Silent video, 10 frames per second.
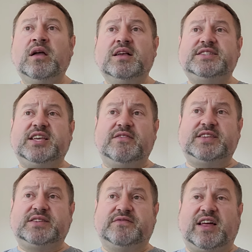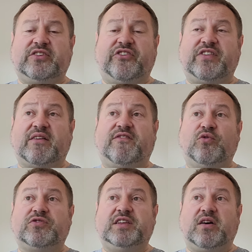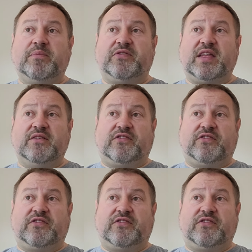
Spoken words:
Services inflation is now 49%